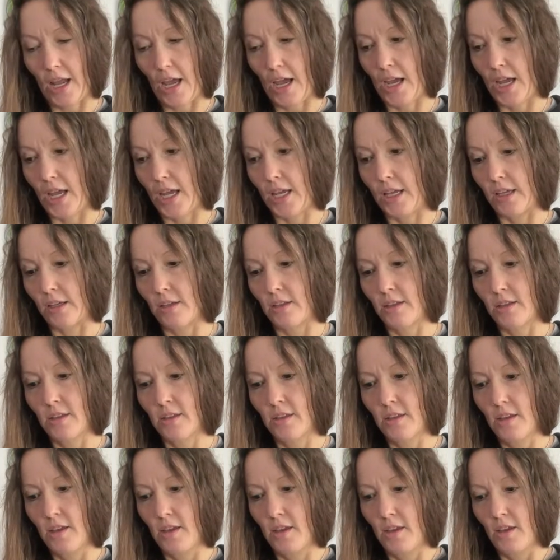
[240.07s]
I
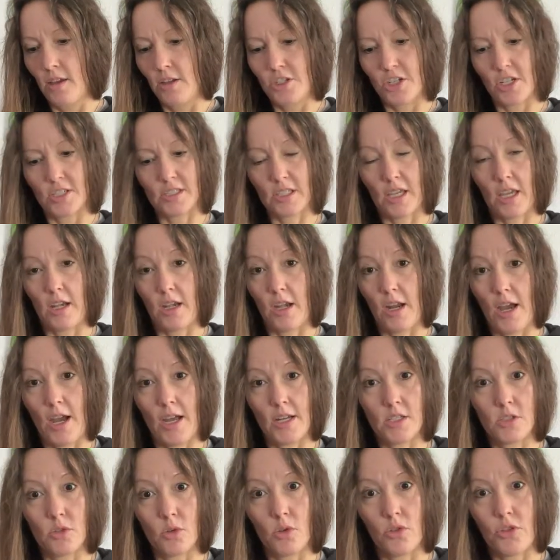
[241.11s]
just
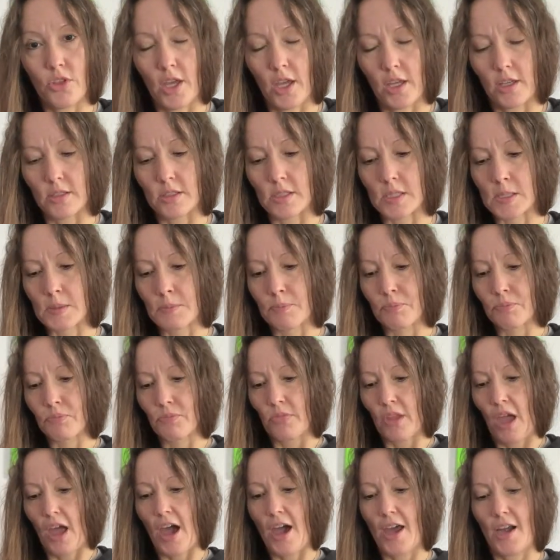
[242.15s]
cannot do things
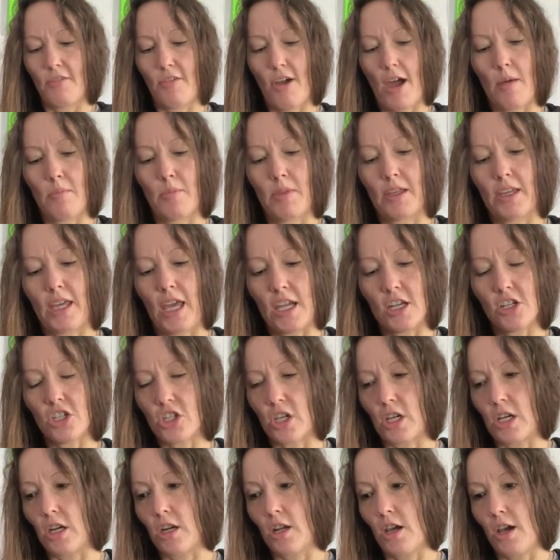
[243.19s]
out of
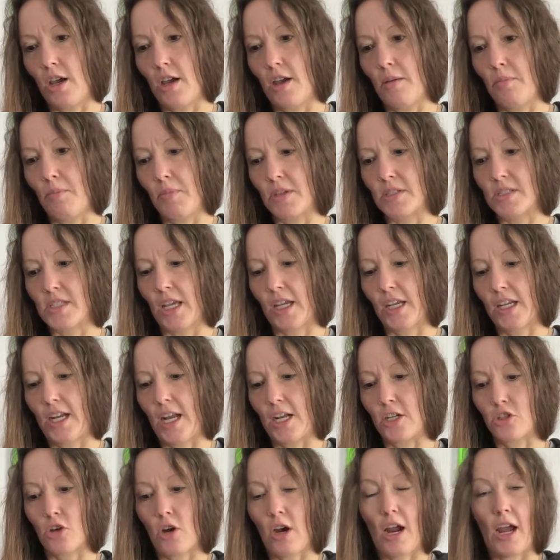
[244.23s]
obligation. The second I
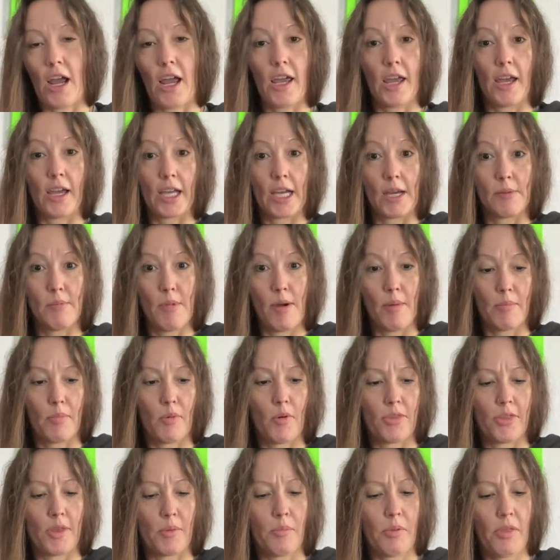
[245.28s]
try and come up
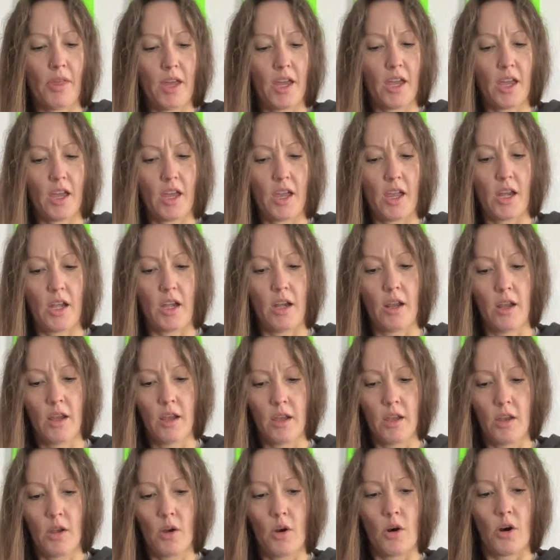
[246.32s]
with a plan
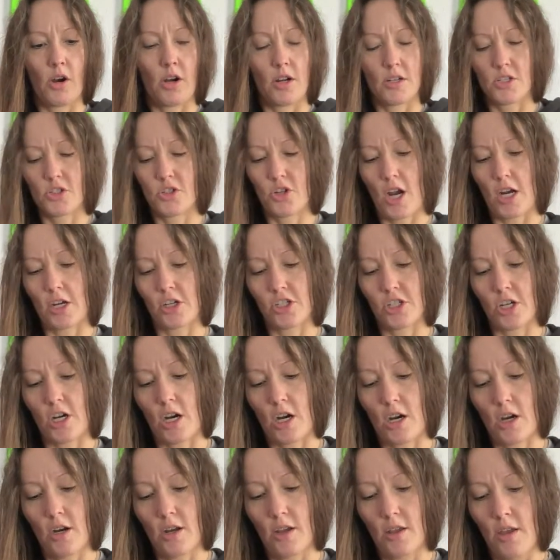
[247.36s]
or a
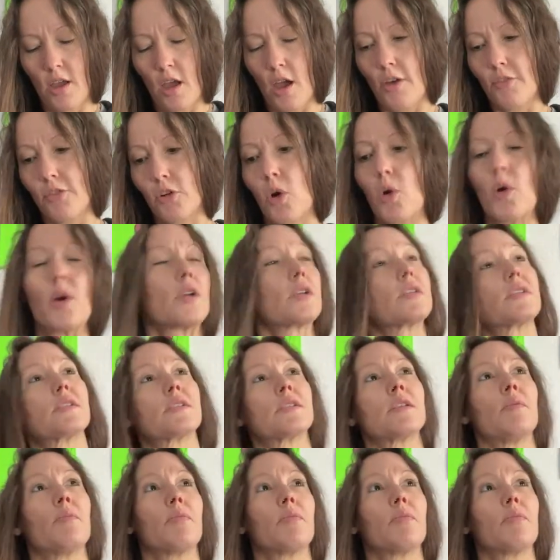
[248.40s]
structure, of course,